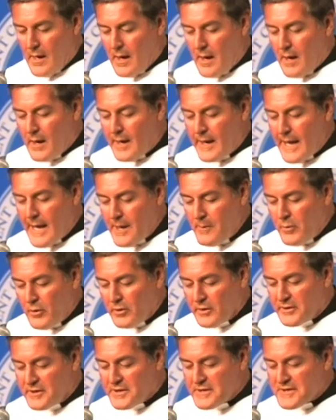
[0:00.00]

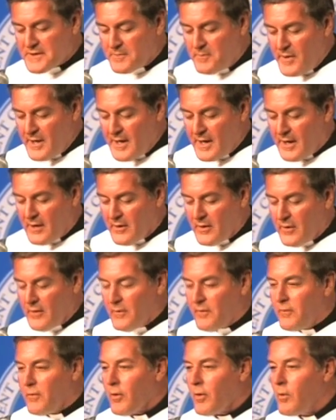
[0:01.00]
Unable to speak
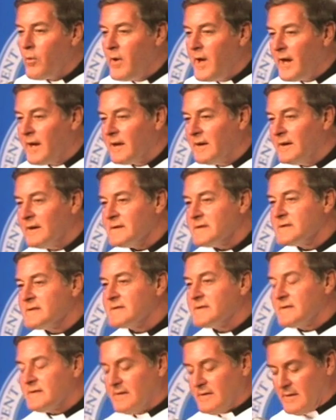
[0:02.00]
for
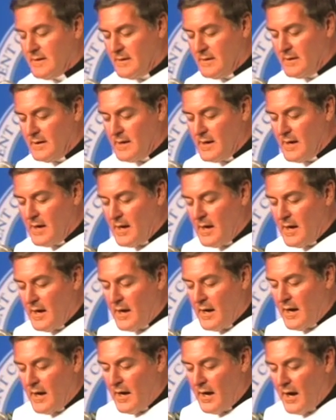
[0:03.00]
weakness,
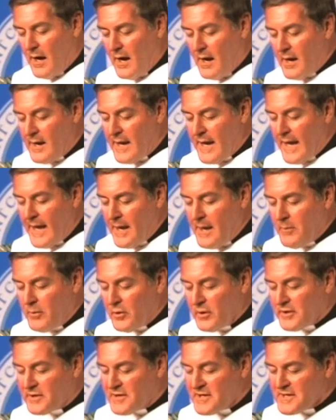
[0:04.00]

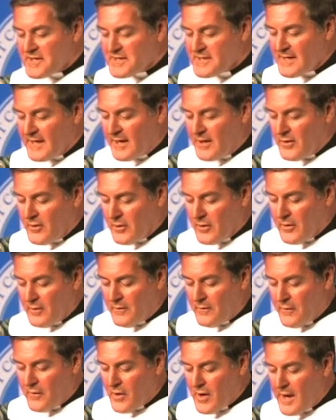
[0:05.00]
unable to signal
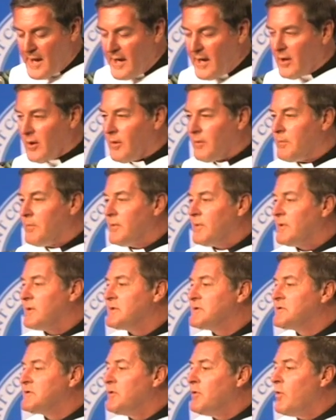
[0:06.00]
for help,
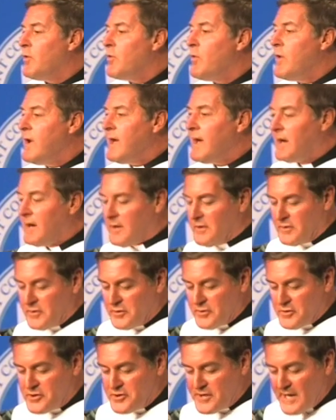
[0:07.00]
too weak
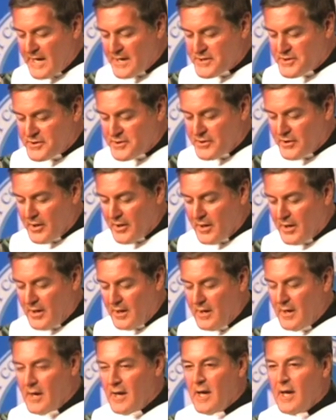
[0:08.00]
to gesture,
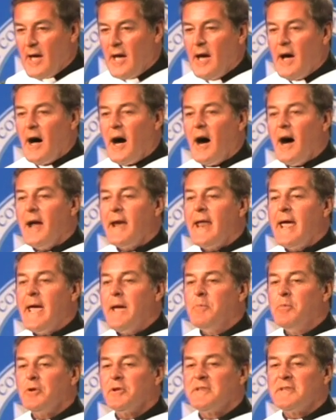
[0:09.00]

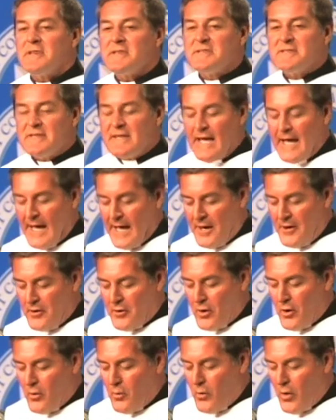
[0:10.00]
unable to stand
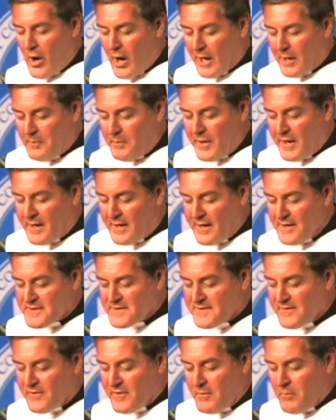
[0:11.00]
or walk
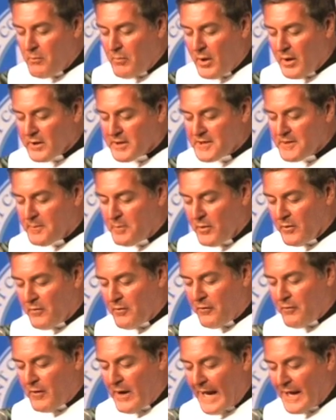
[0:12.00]
because of the multiple
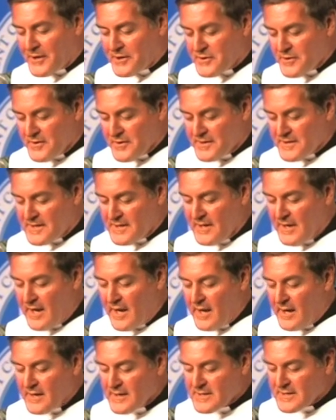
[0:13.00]
fractures
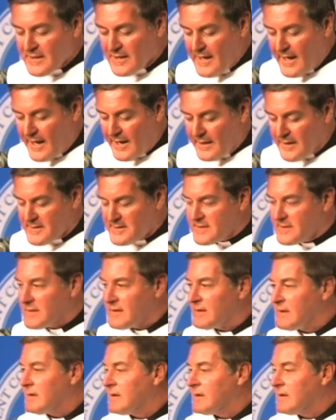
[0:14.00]
in his legs.